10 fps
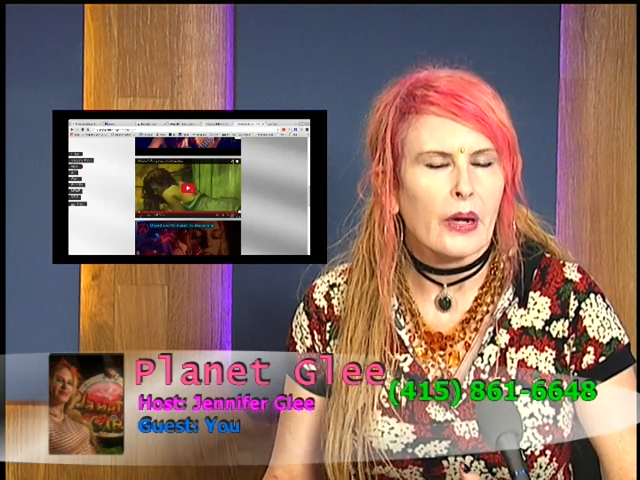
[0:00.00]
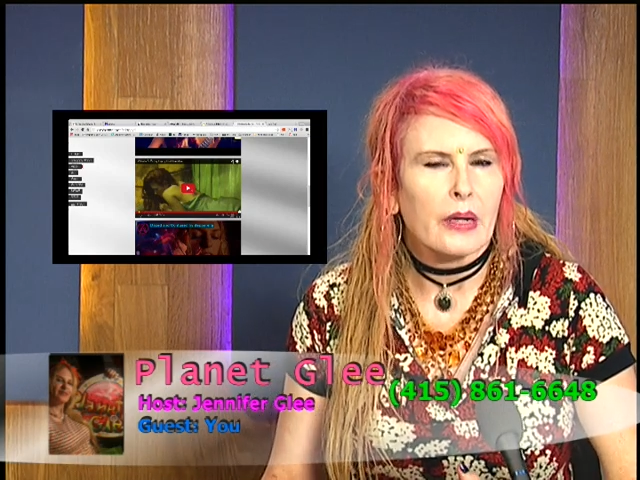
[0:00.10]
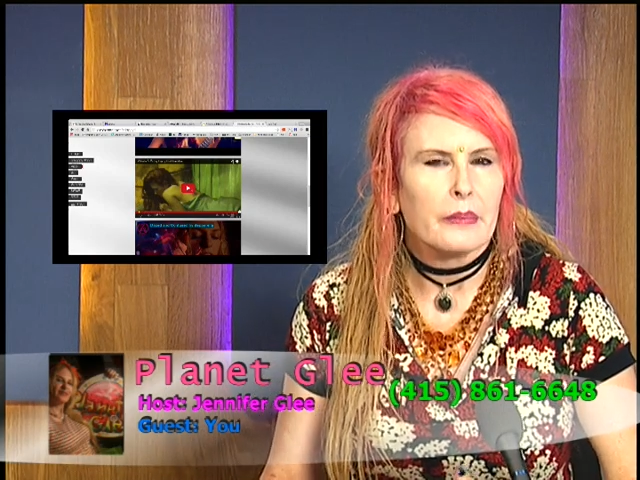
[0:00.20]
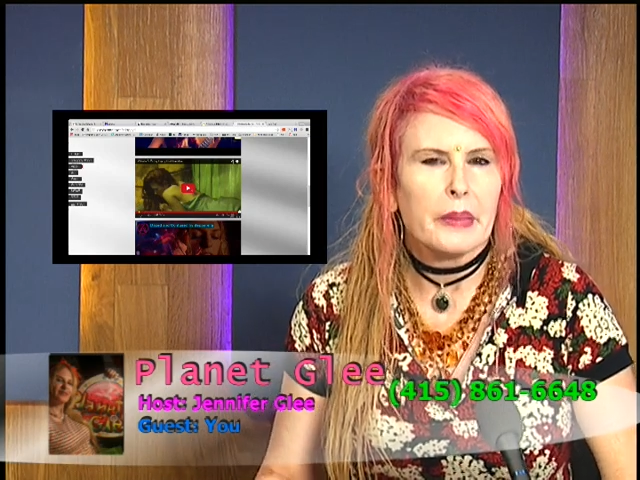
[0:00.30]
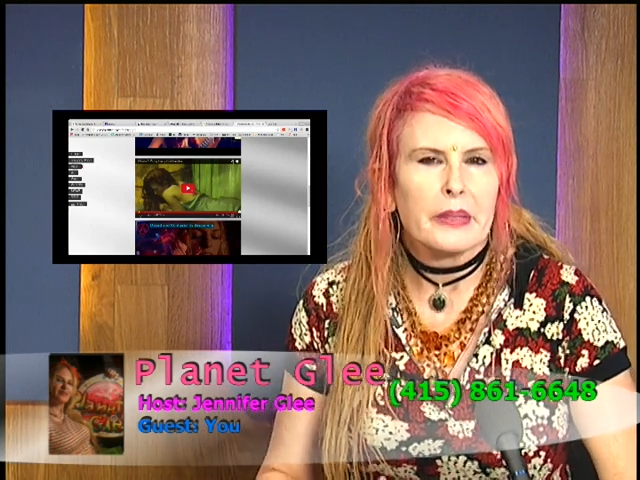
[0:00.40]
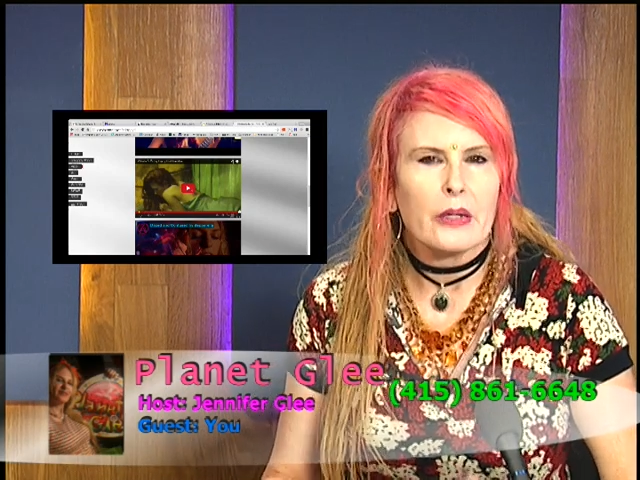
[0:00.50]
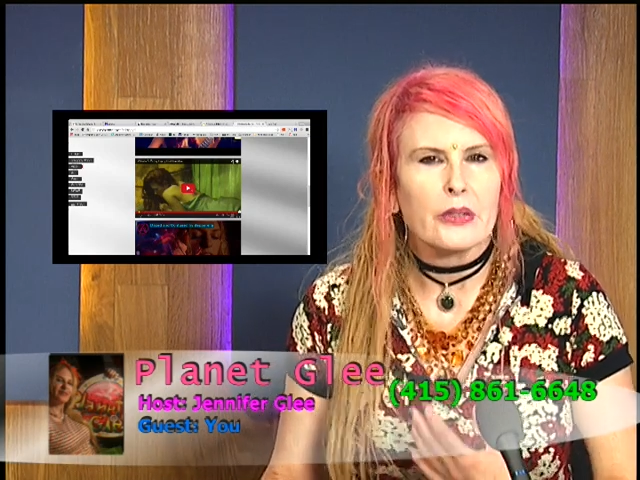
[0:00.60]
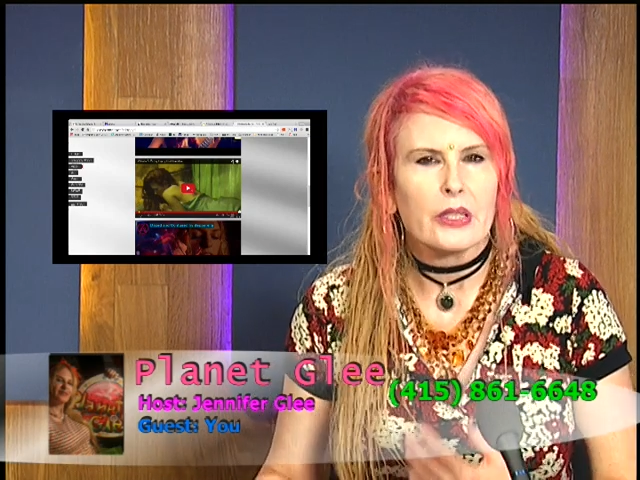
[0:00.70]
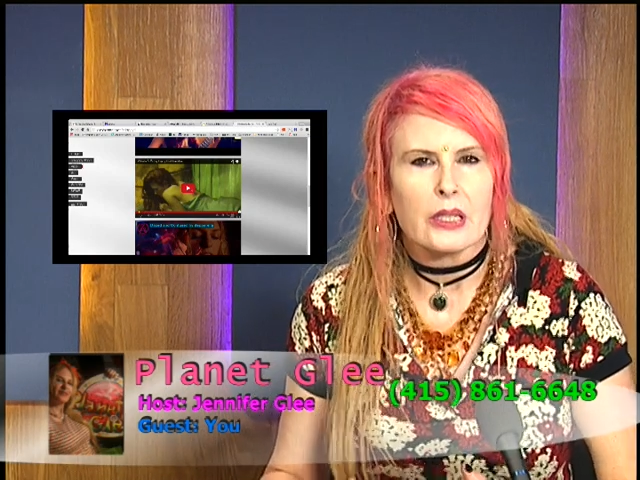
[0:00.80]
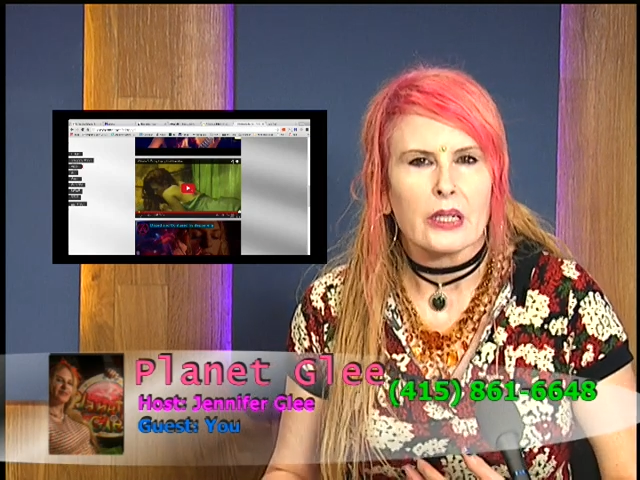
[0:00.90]
Maybe go
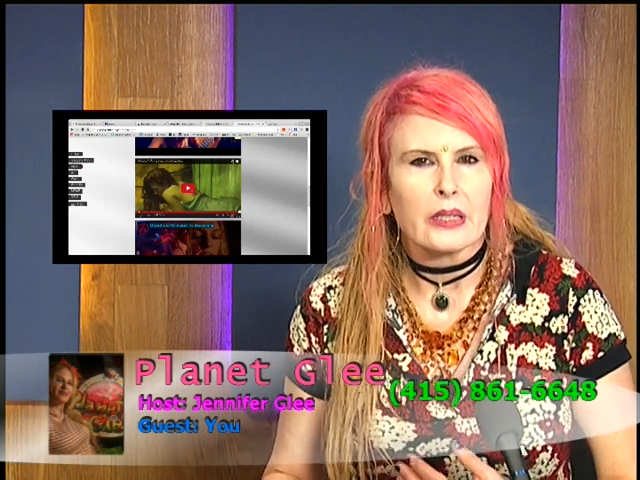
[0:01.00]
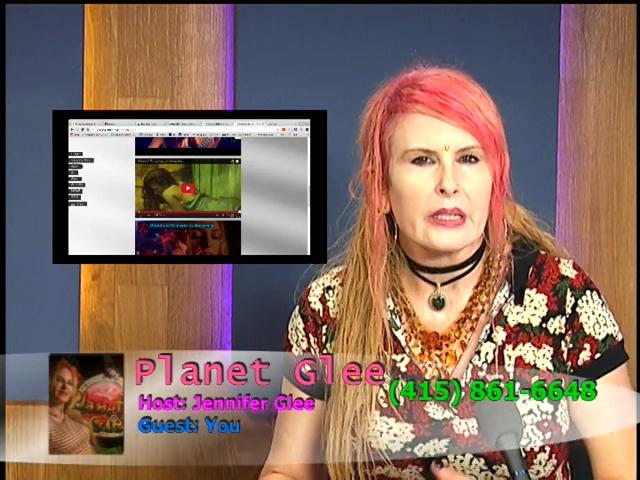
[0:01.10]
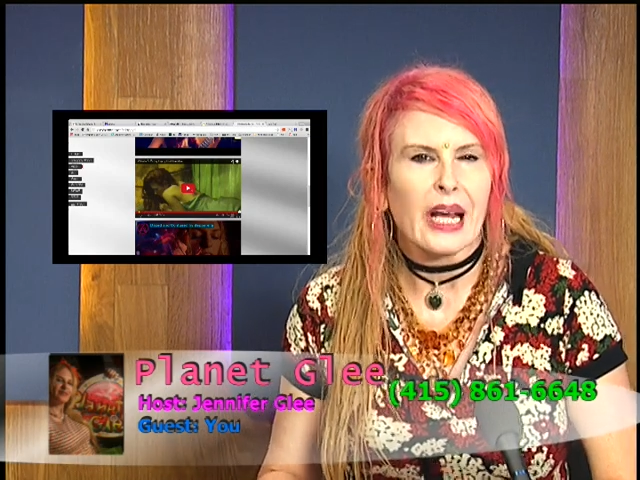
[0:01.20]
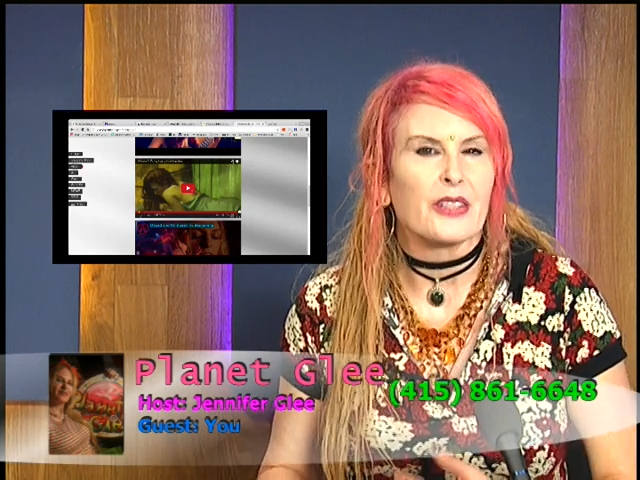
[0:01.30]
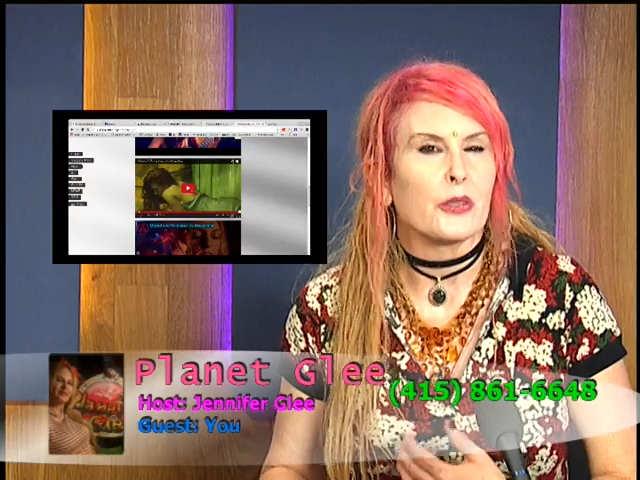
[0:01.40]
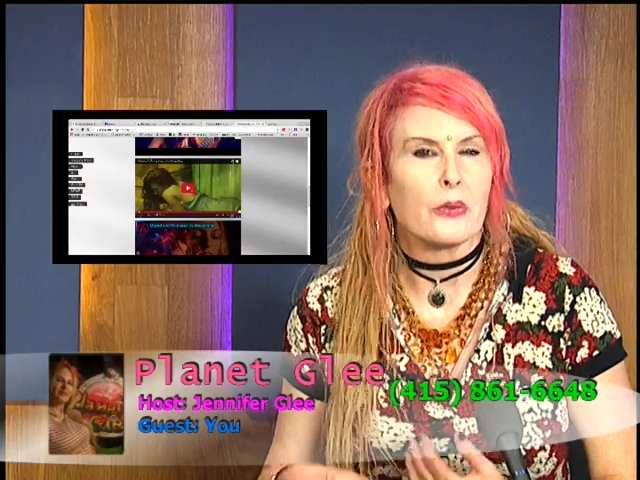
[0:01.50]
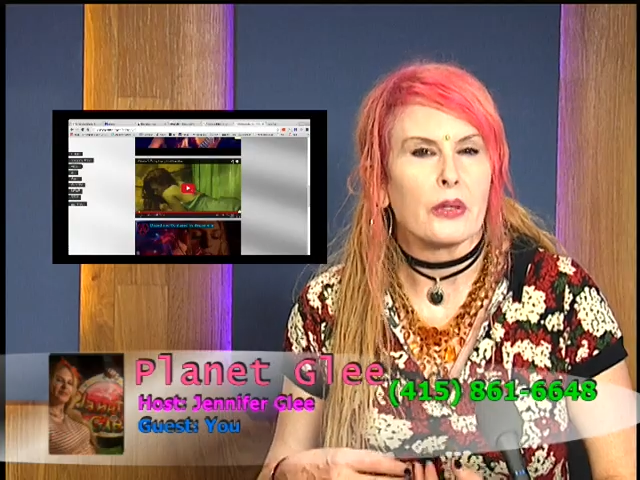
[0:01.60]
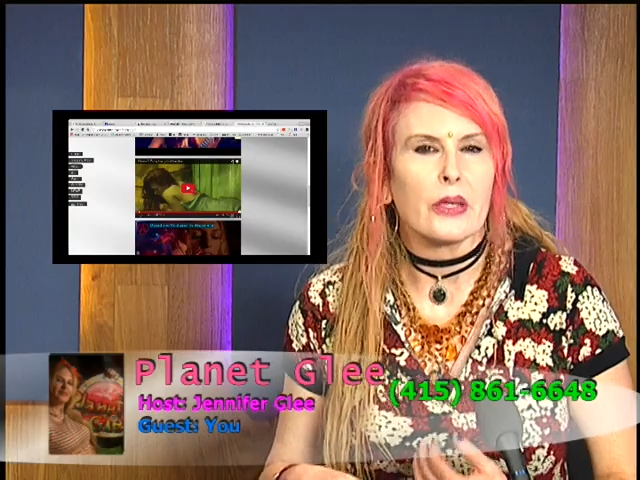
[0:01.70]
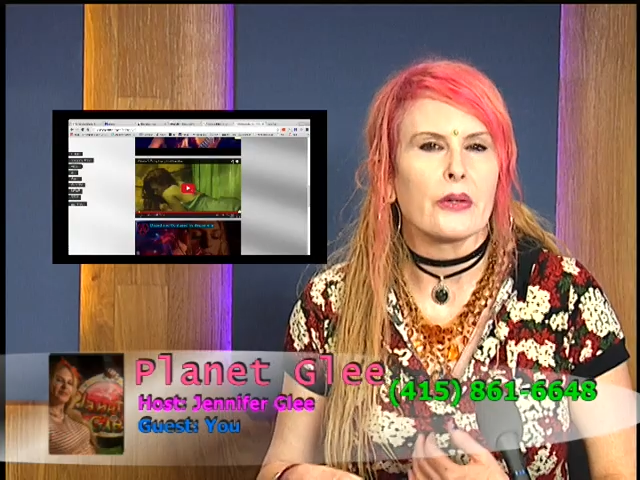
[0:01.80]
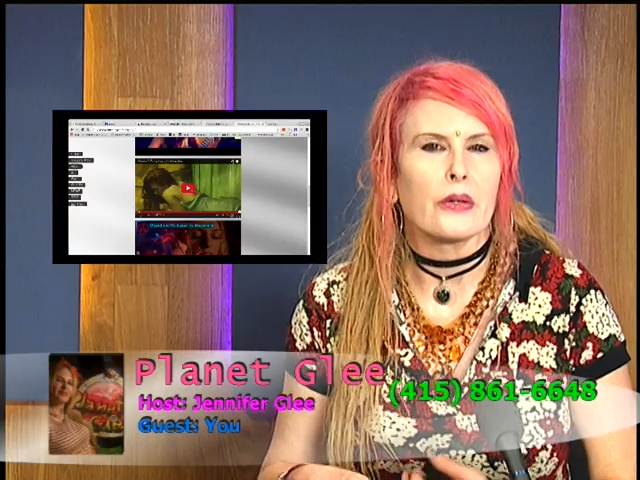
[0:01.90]
to the Castro
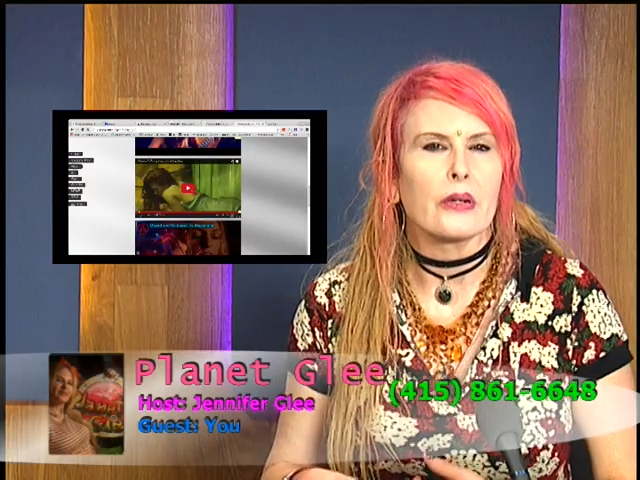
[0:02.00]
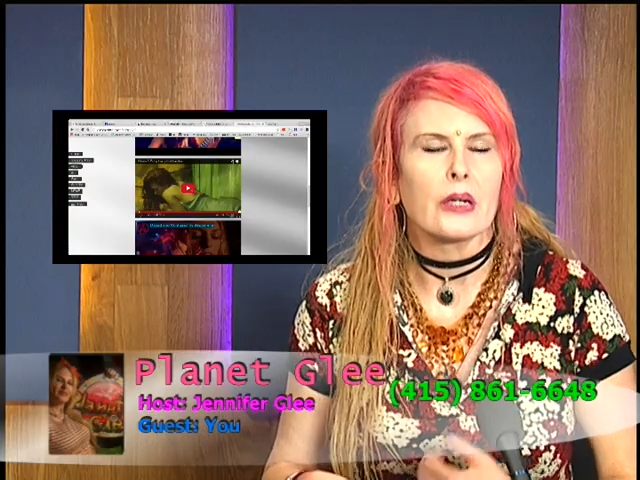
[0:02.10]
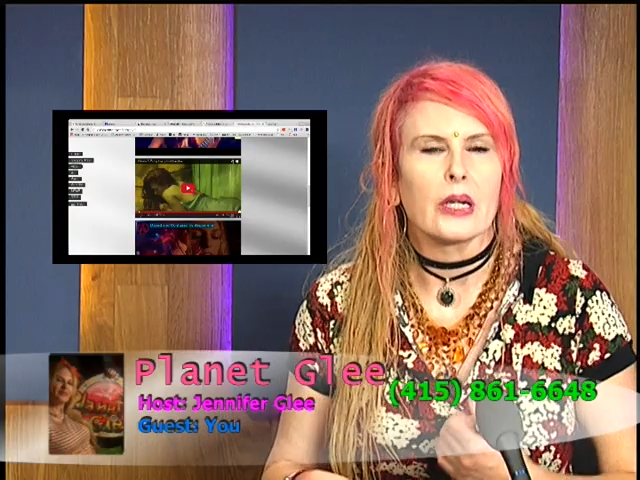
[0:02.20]
Theater